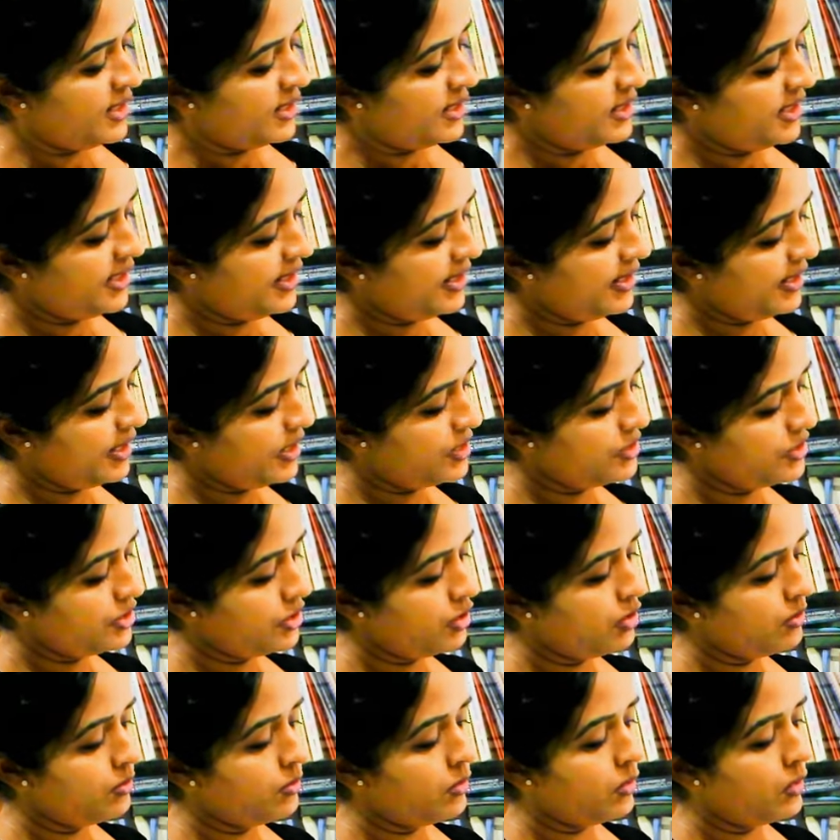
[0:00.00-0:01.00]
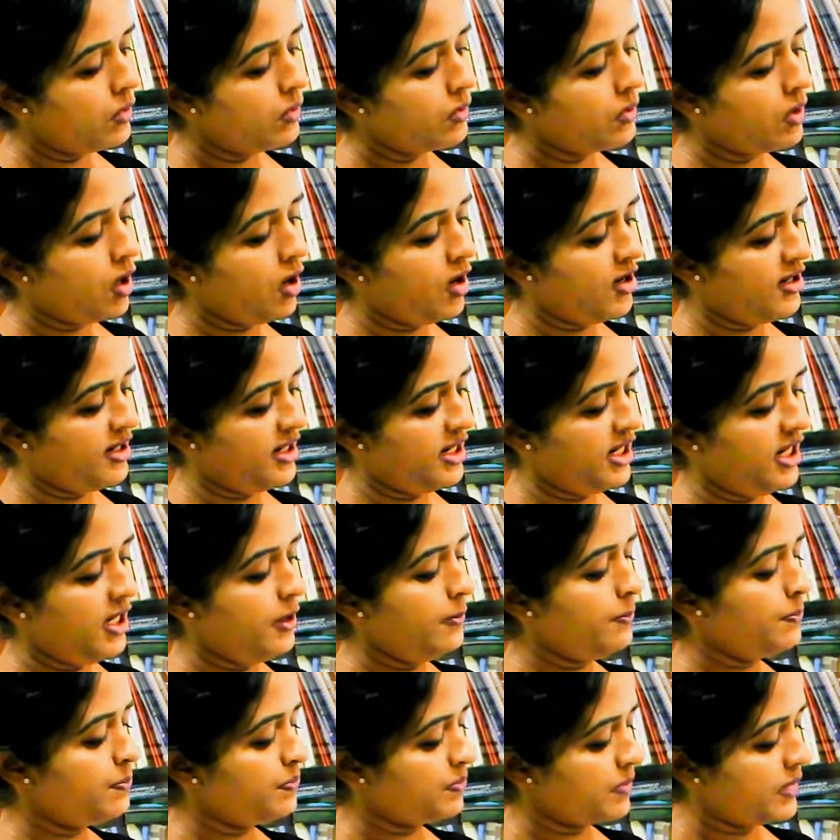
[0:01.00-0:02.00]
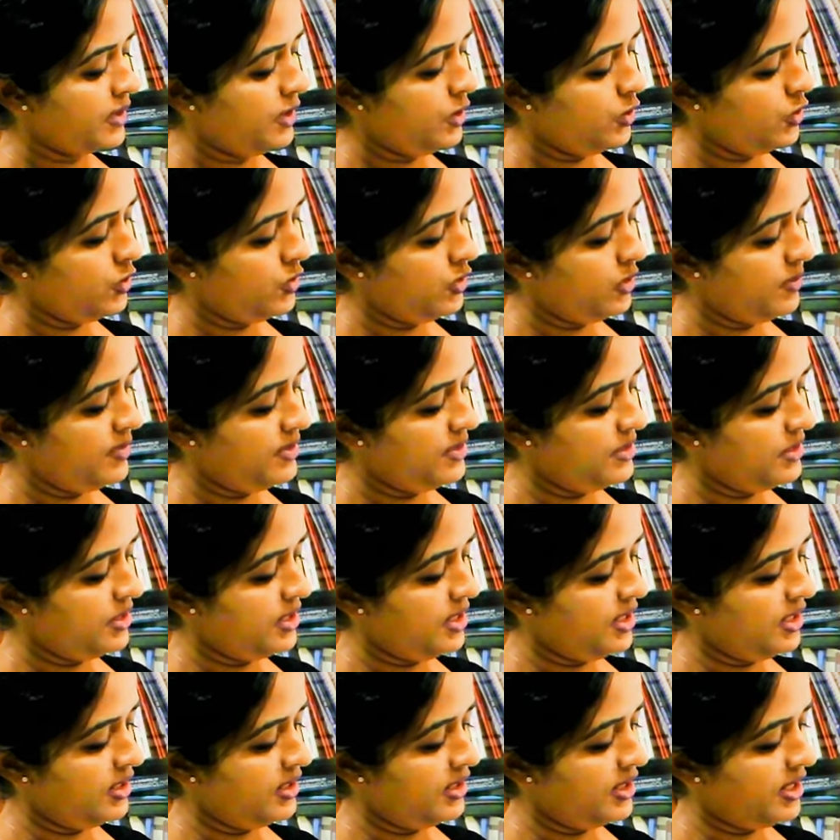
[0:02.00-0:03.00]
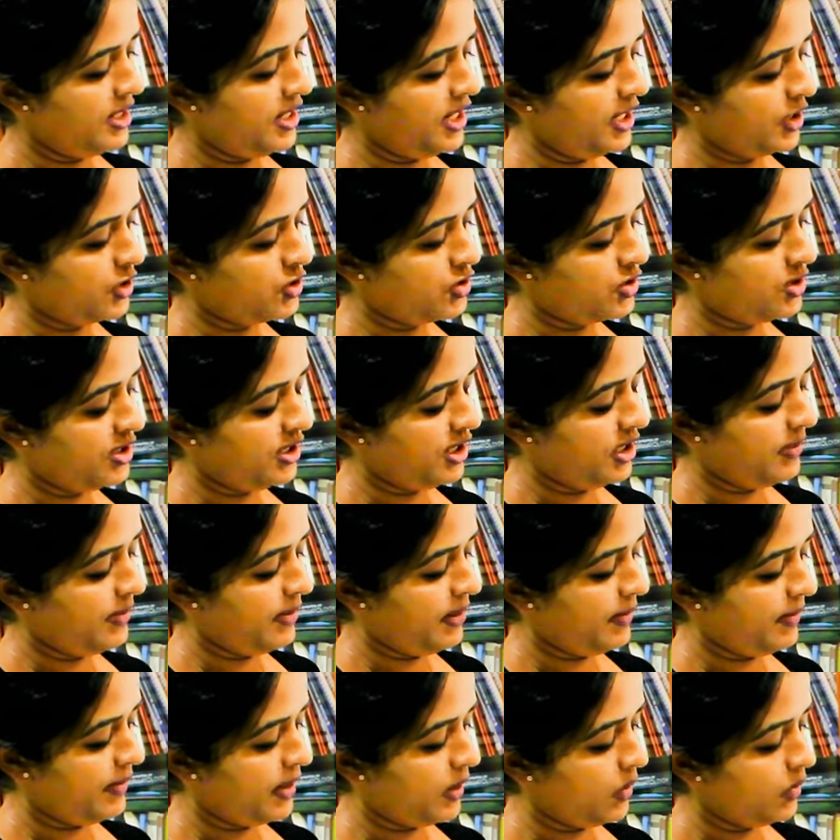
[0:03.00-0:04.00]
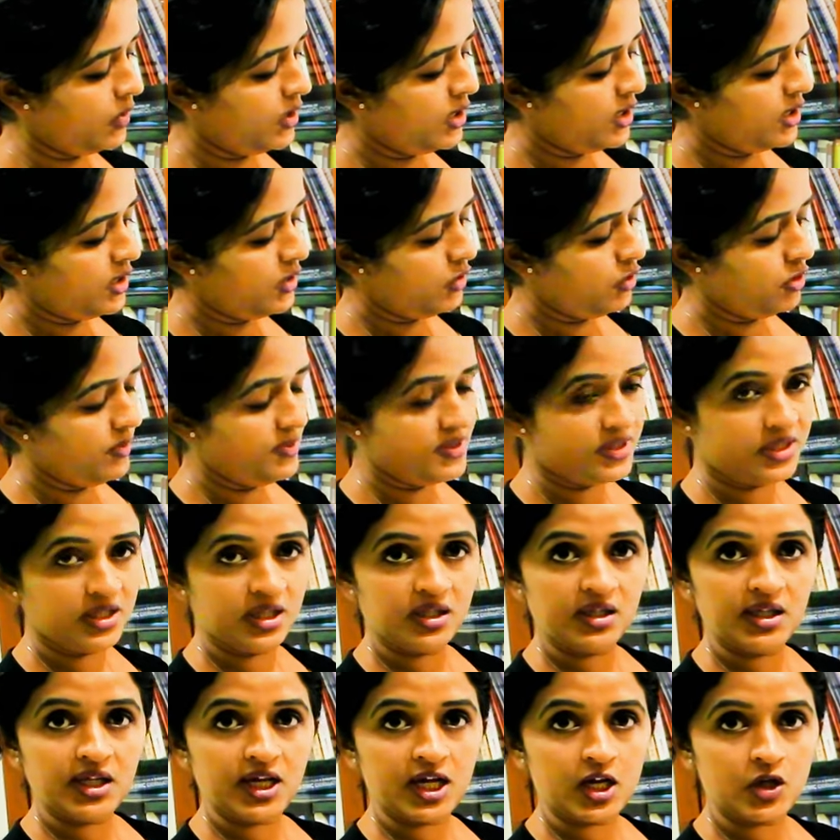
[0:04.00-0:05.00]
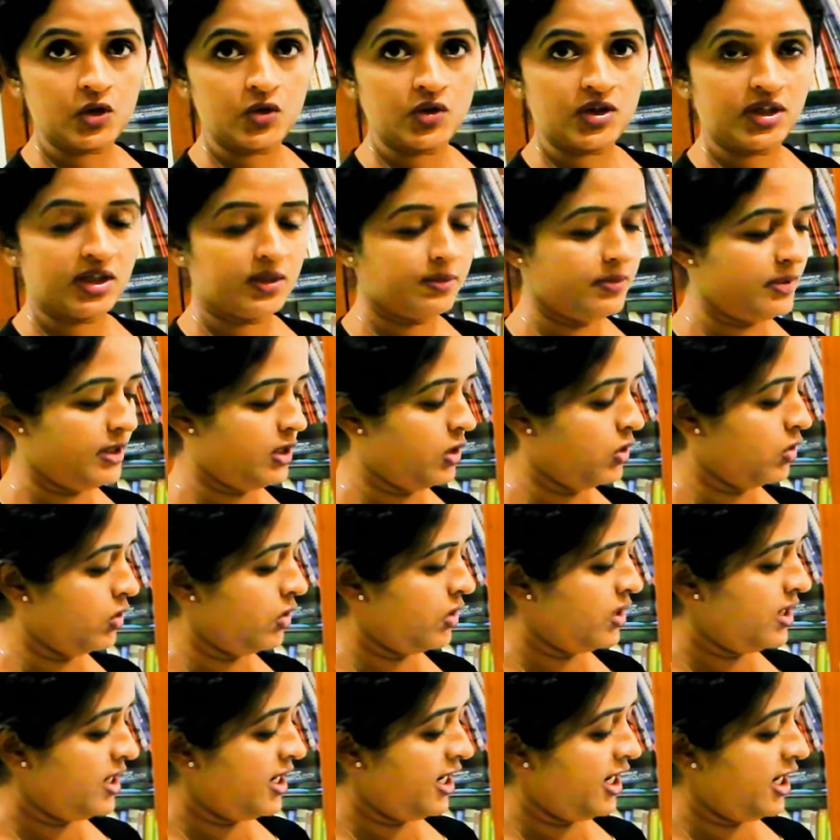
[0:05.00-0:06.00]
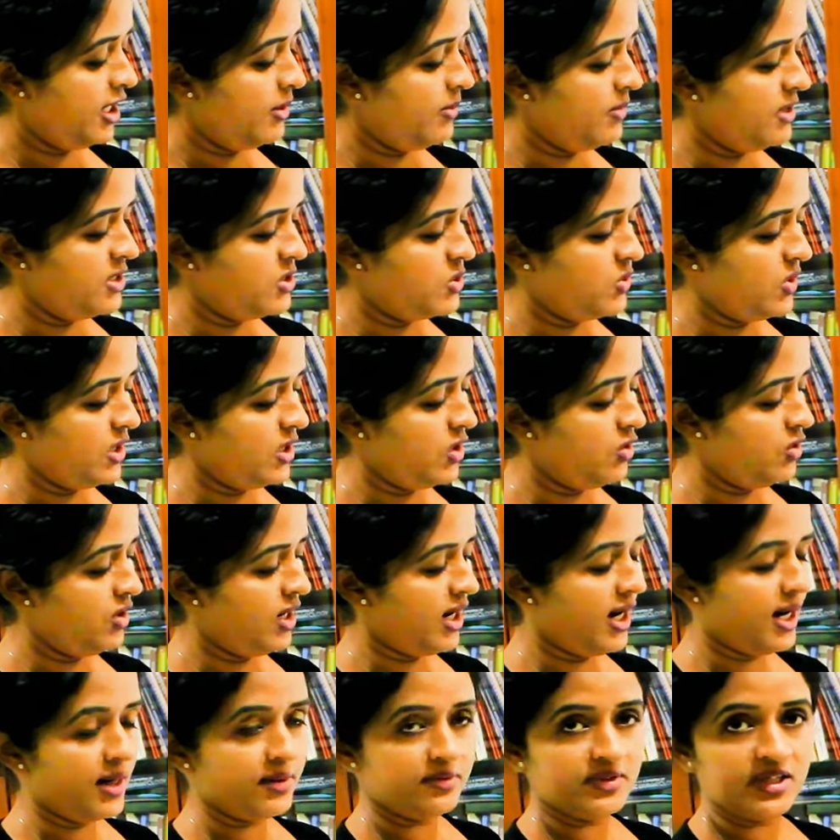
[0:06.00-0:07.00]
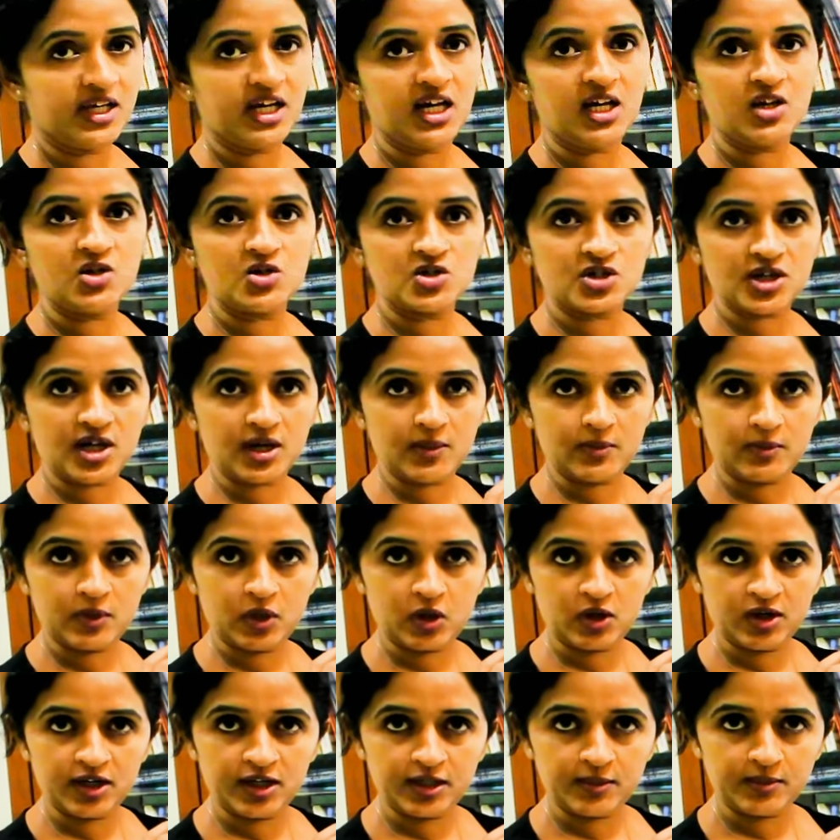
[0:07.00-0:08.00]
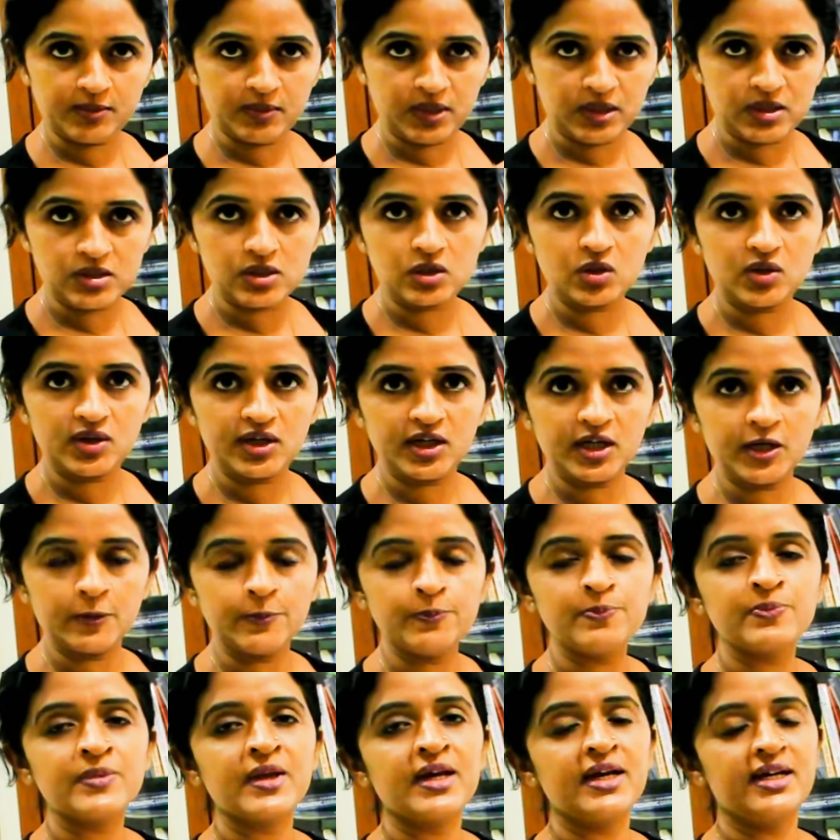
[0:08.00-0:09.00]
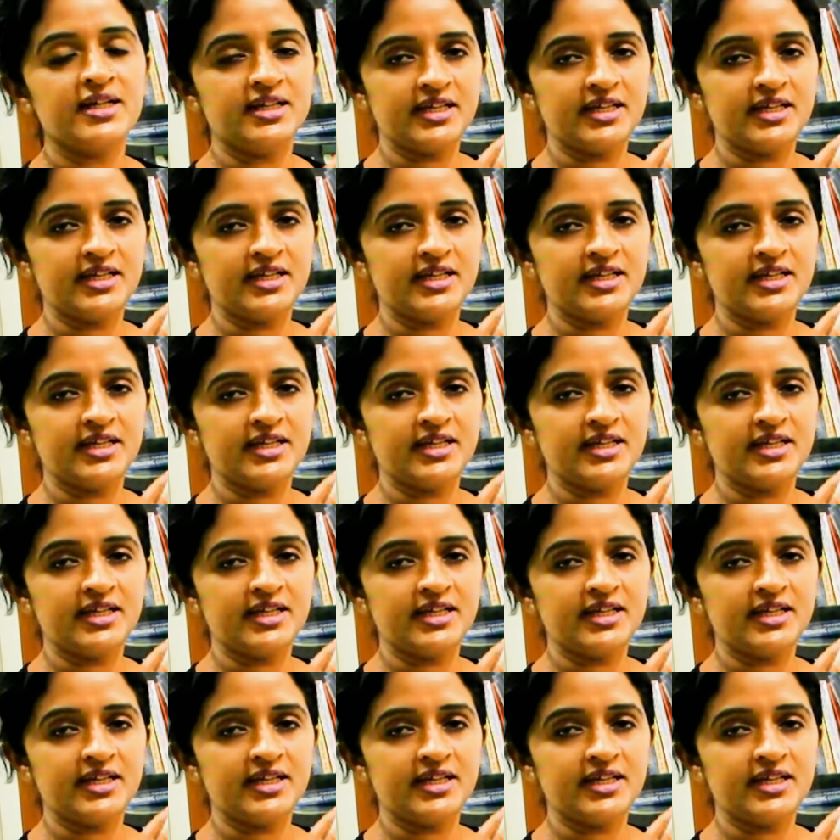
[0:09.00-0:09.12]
Then as you move caudally, you will be seeing the ectoderm above, you will be seeing the endoderm below. In between you have the intraembryonic mesoderm.